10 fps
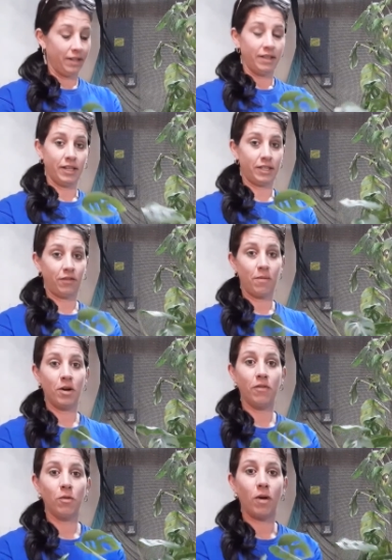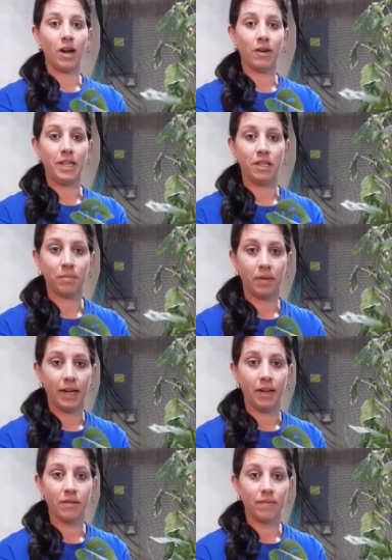This is from overwatering this
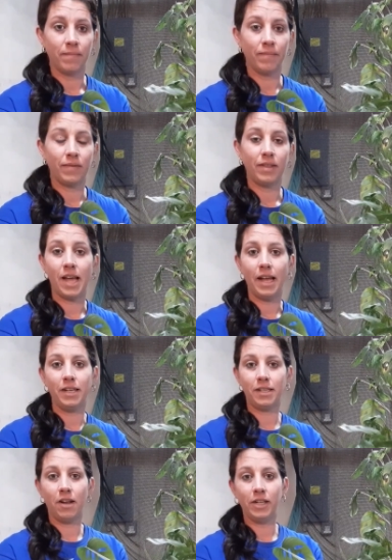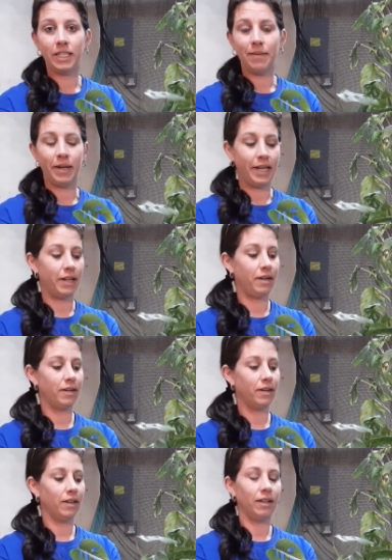plant. That is the only time I get
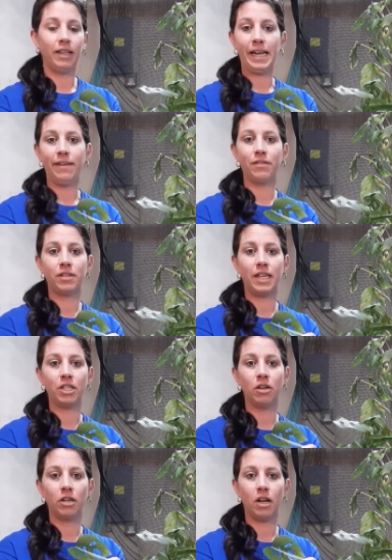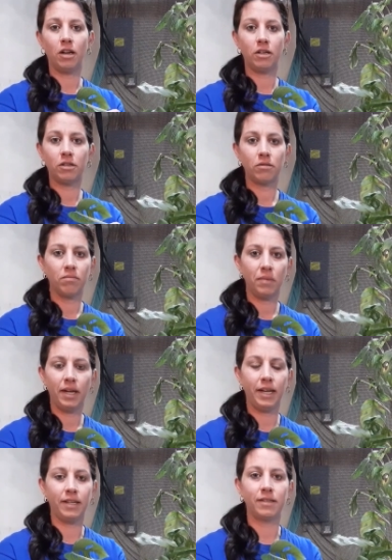leaves that turn colors
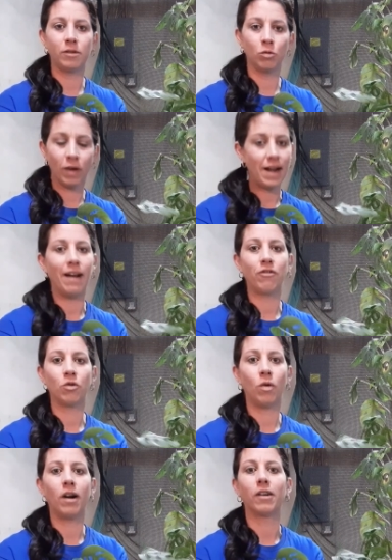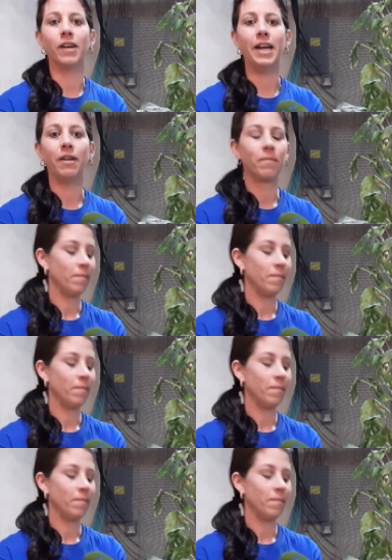is right after watering.